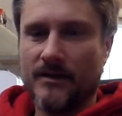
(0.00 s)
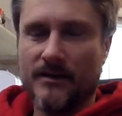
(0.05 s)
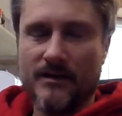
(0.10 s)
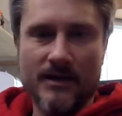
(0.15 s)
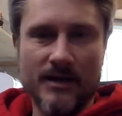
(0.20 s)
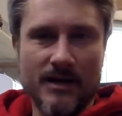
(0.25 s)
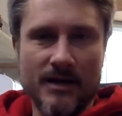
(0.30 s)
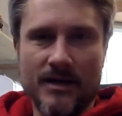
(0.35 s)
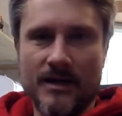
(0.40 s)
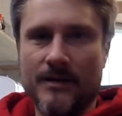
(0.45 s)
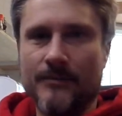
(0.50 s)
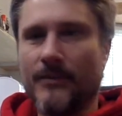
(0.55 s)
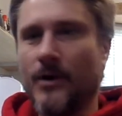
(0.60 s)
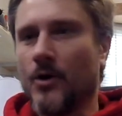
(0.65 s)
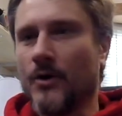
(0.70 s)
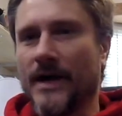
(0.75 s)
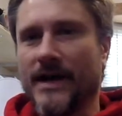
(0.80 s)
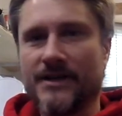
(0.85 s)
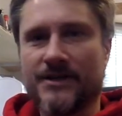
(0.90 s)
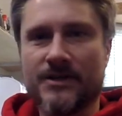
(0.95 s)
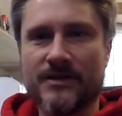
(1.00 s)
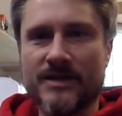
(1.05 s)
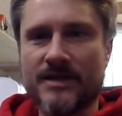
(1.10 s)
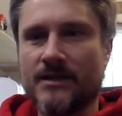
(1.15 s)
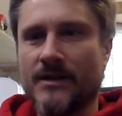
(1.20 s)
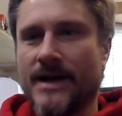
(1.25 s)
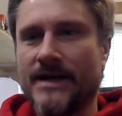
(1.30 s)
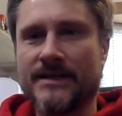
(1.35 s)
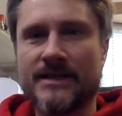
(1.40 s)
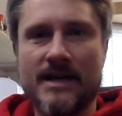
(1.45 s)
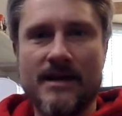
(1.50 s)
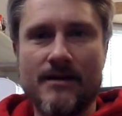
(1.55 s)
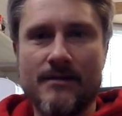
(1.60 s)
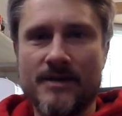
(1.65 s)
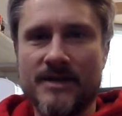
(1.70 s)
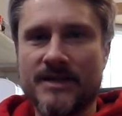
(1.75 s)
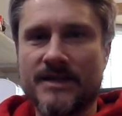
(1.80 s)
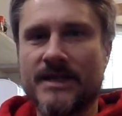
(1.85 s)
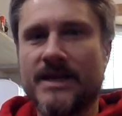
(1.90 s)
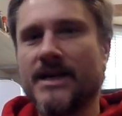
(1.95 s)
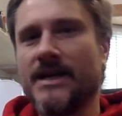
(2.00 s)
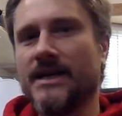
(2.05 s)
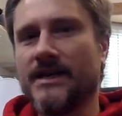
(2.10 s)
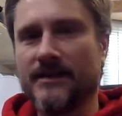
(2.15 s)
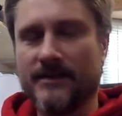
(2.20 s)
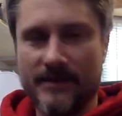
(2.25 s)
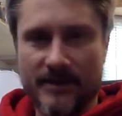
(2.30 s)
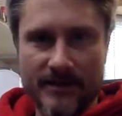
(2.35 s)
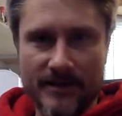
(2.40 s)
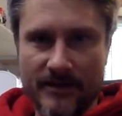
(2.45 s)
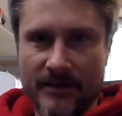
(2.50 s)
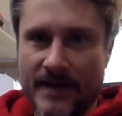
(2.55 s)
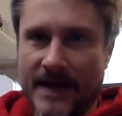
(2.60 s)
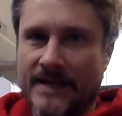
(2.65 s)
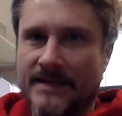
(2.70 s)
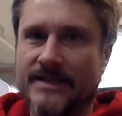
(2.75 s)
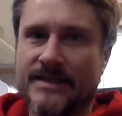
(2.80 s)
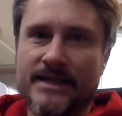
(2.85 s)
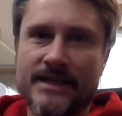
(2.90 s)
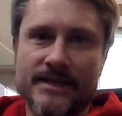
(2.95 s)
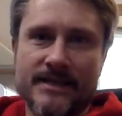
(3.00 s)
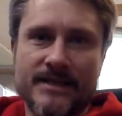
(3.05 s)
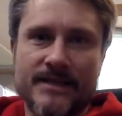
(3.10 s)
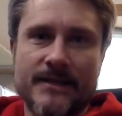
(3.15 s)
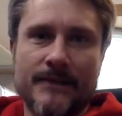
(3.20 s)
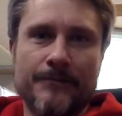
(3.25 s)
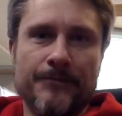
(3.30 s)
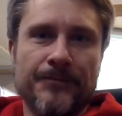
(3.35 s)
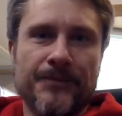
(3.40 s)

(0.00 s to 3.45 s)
Um, okay, so this is the last time I'm going to say it. That's it.